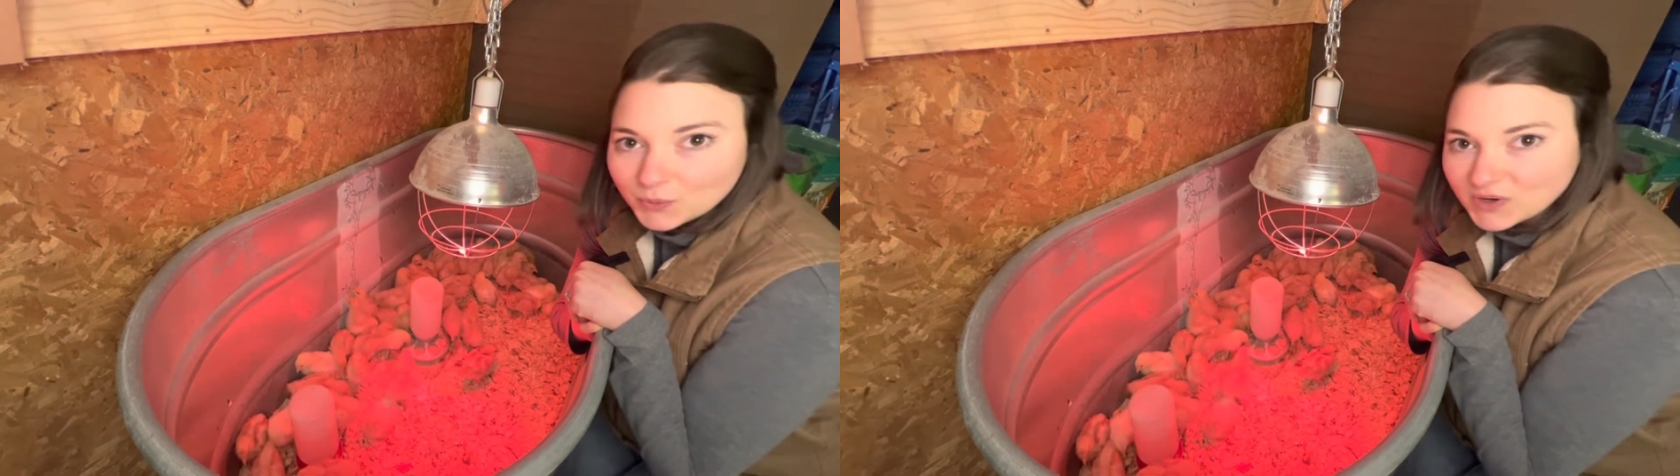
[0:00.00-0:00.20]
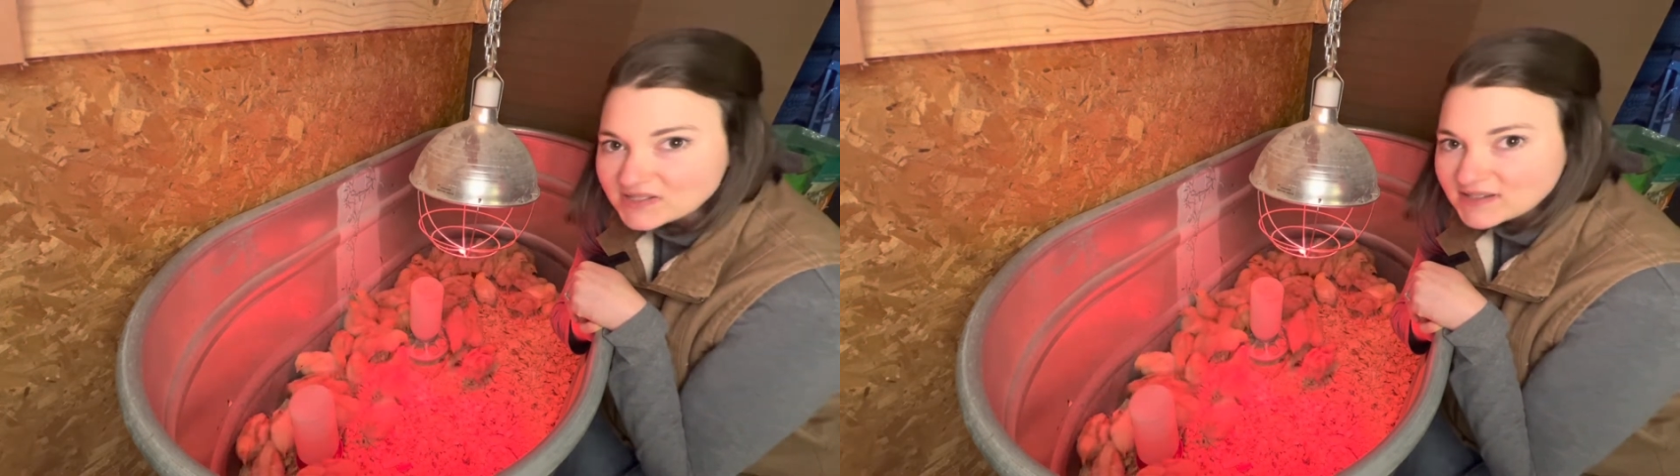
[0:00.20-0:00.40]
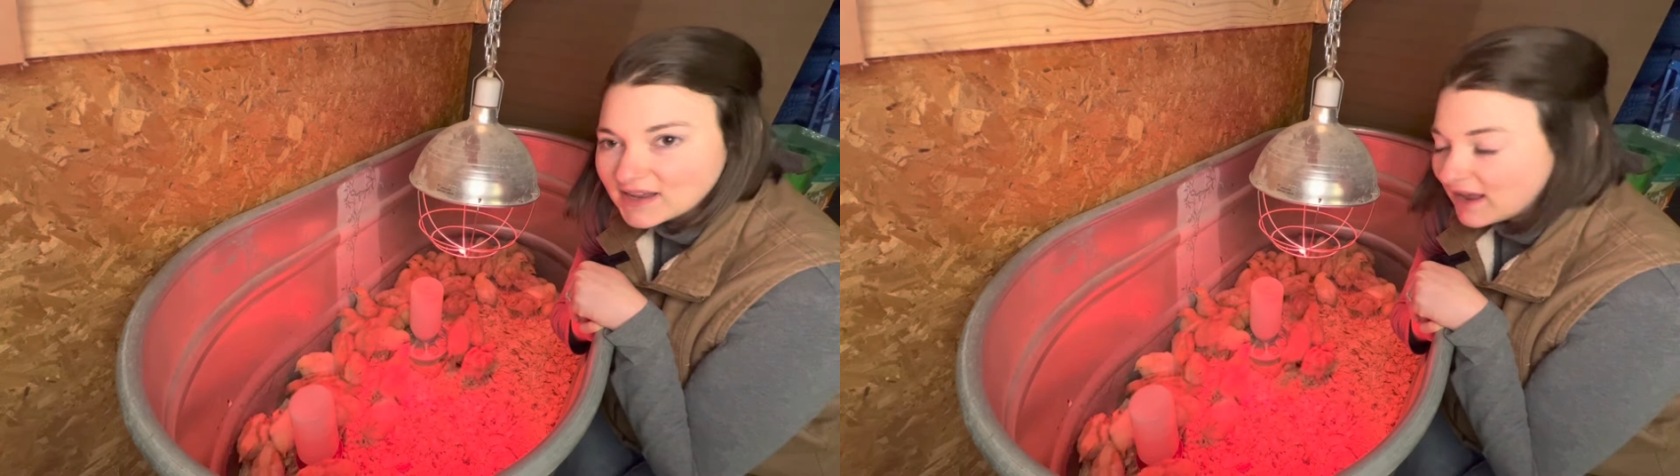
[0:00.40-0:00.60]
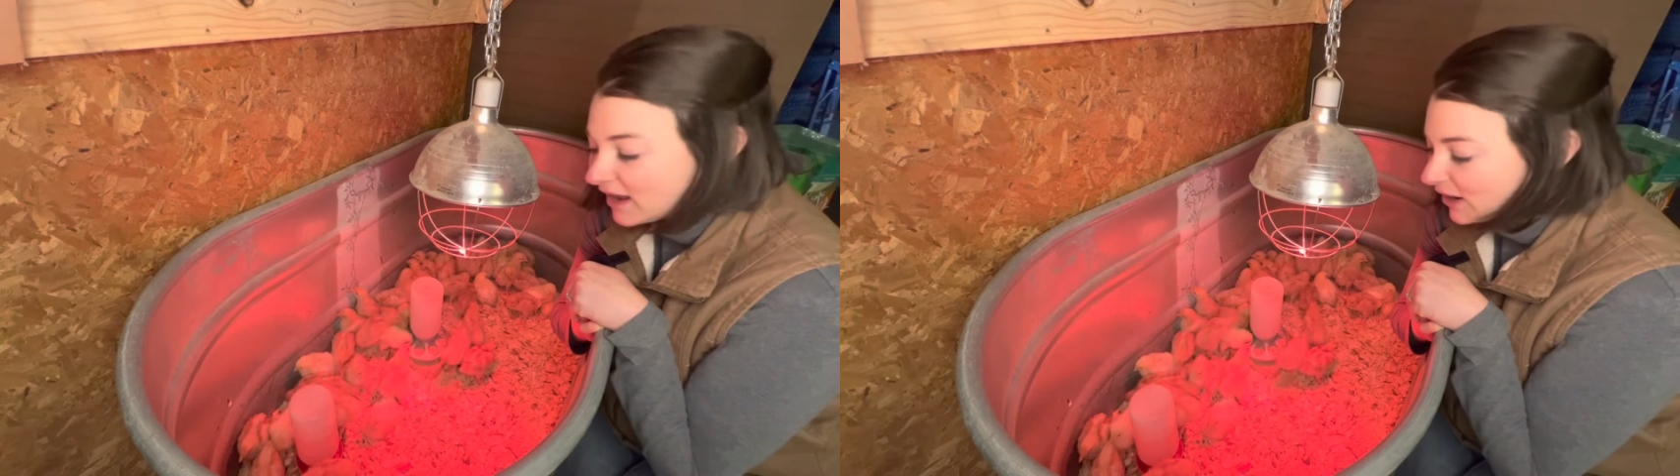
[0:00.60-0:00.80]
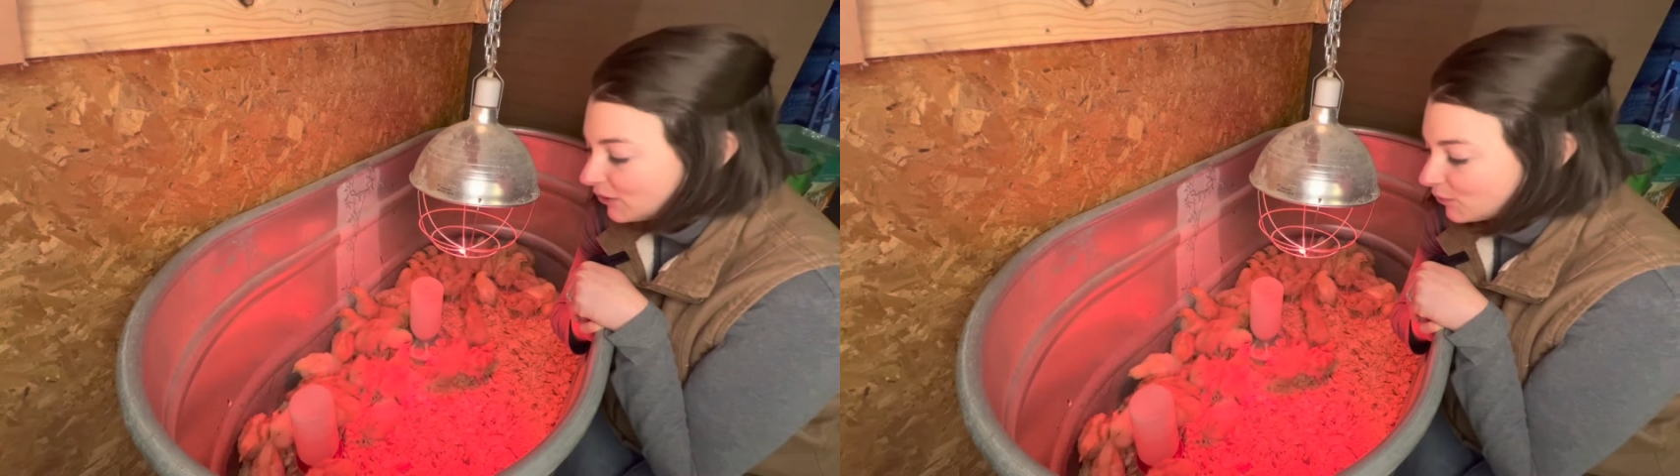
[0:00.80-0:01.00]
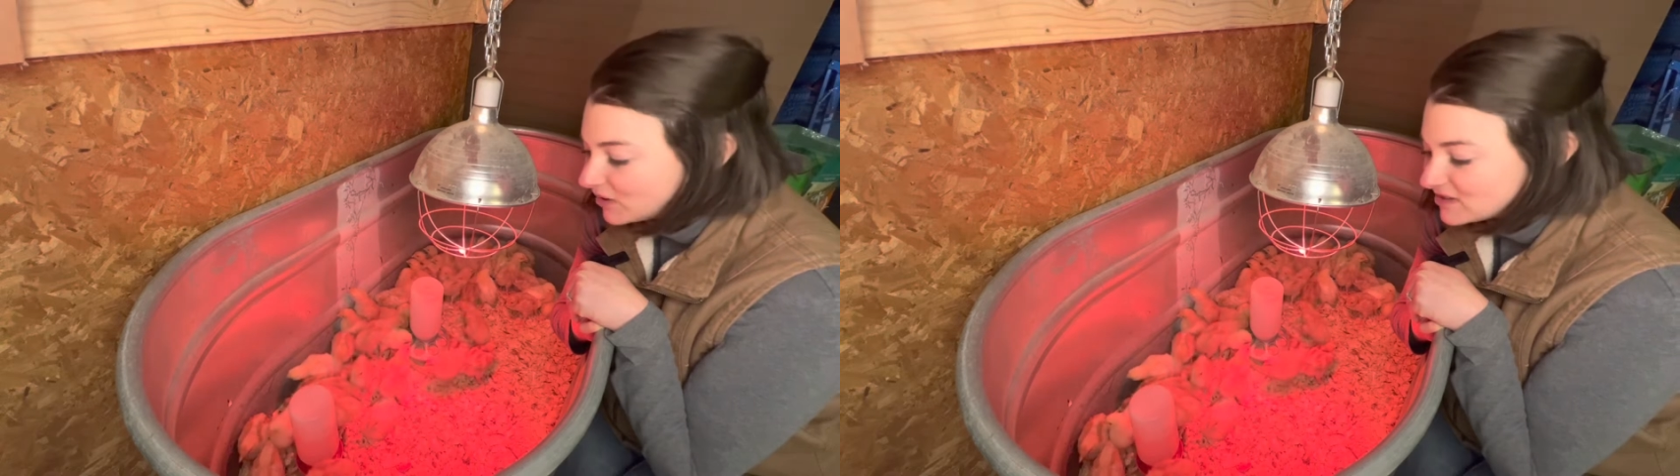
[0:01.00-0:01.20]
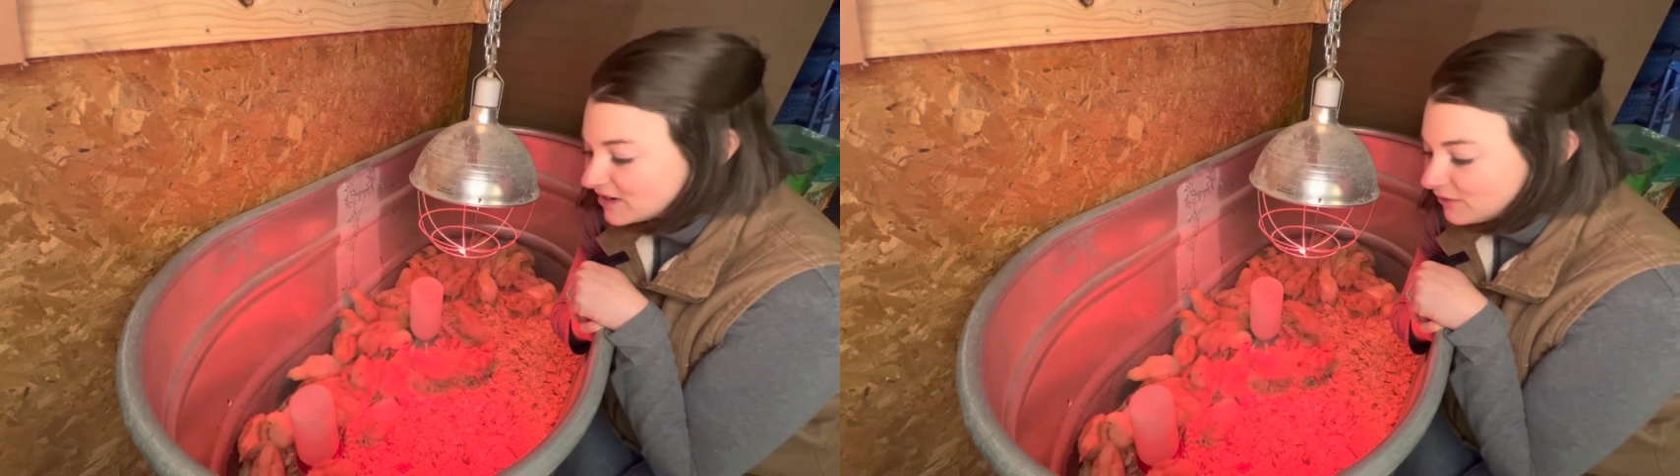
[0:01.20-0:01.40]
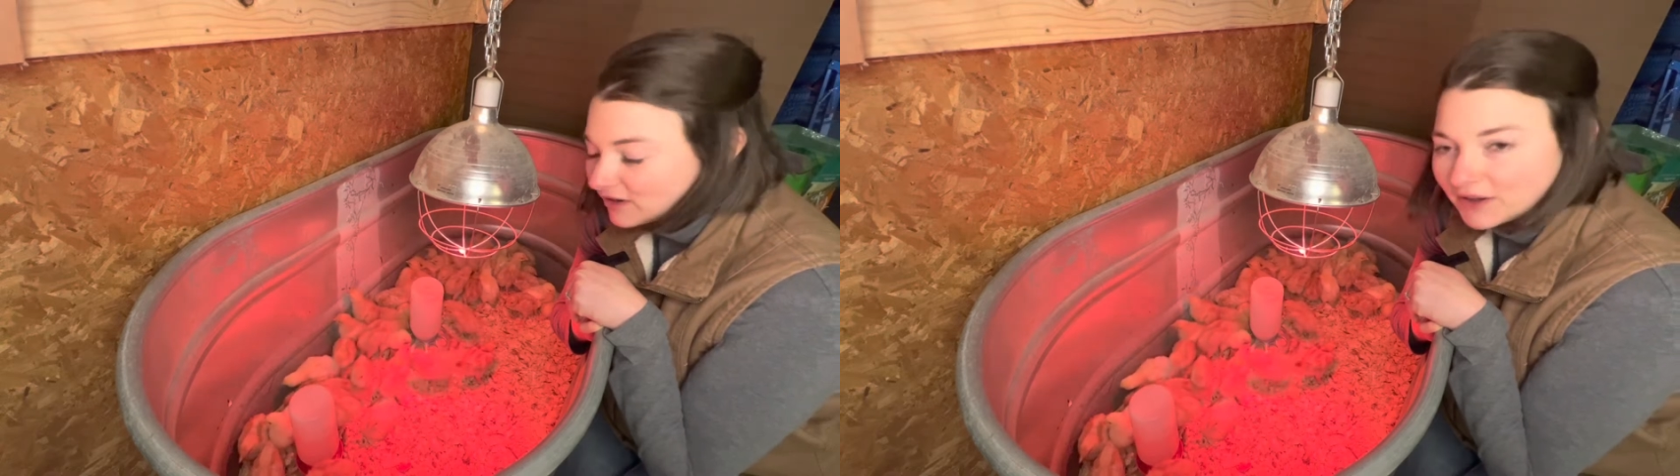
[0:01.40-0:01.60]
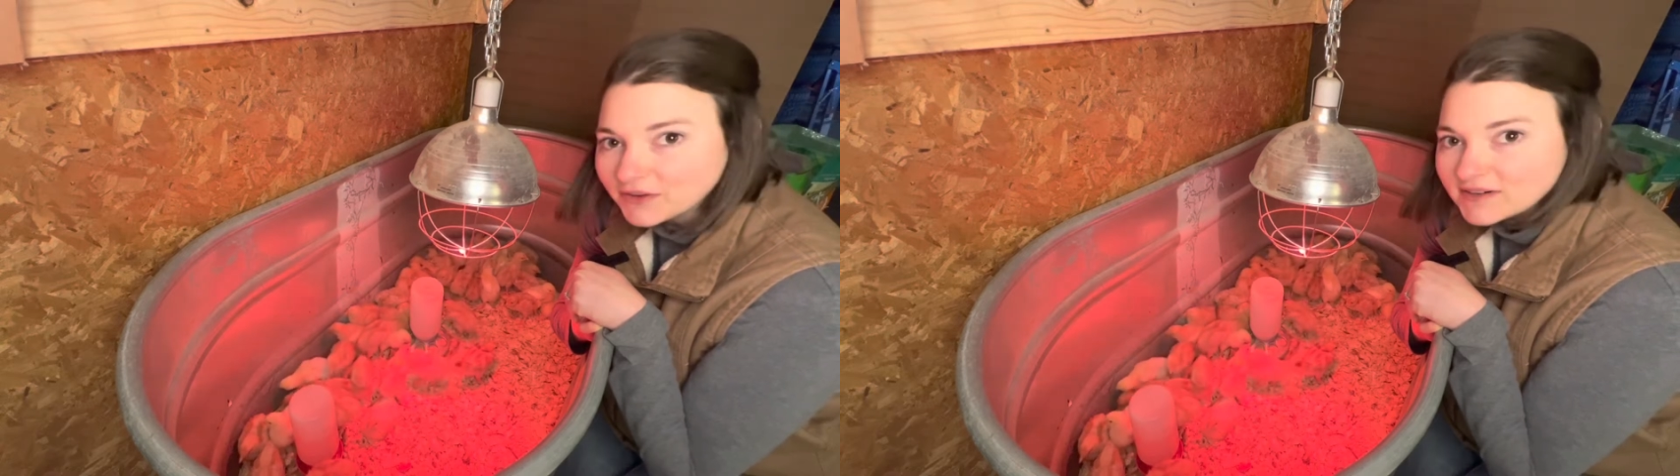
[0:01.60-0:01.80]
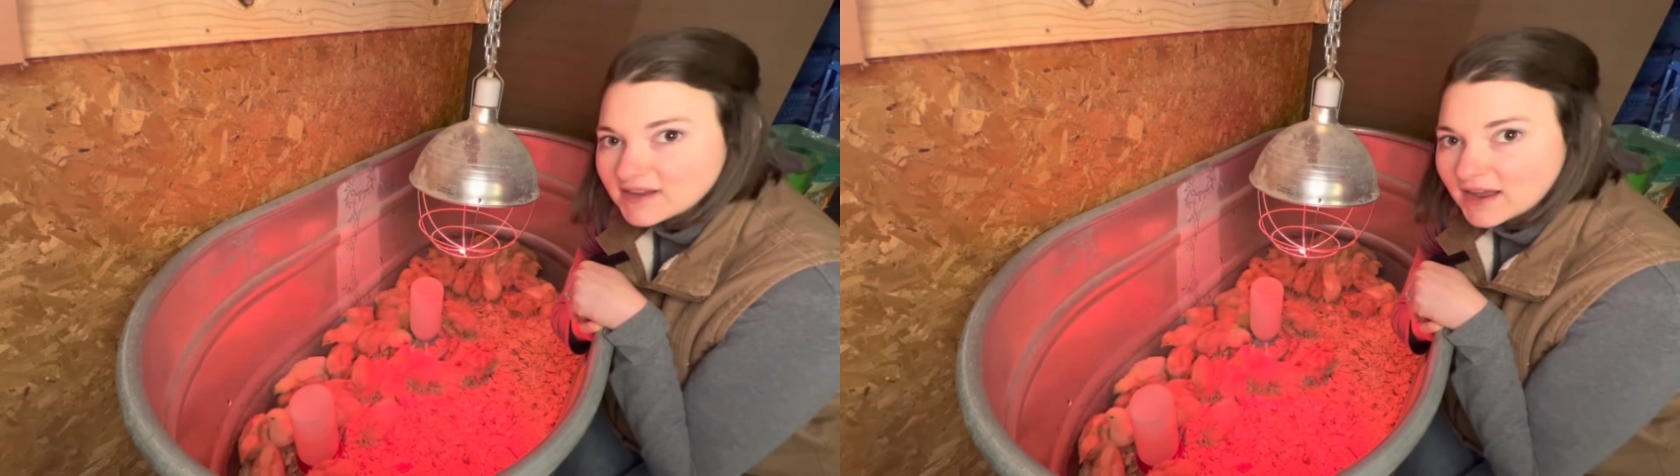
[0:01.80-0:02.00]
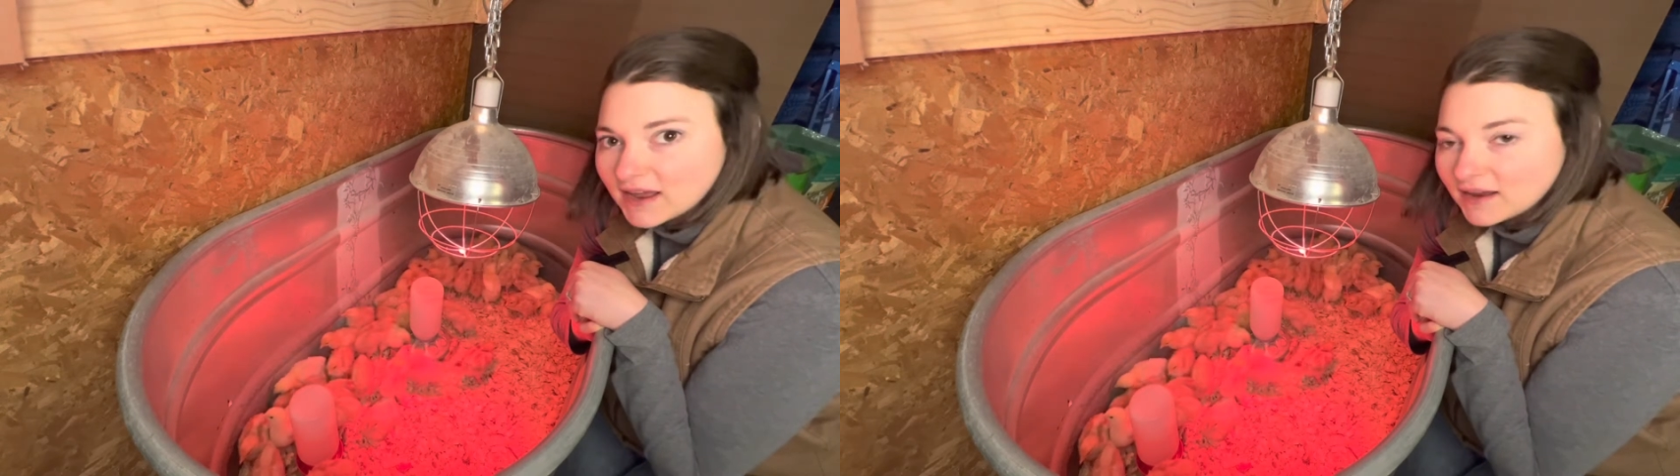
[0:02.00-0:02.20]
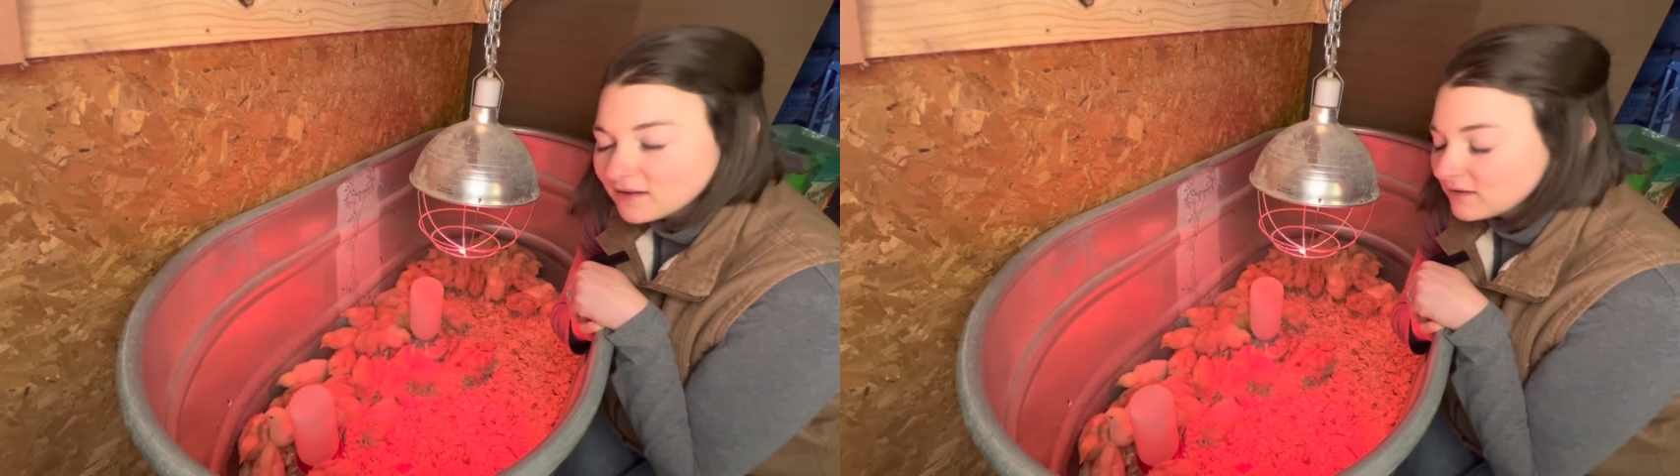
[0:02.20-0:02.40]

once a day or once every other day.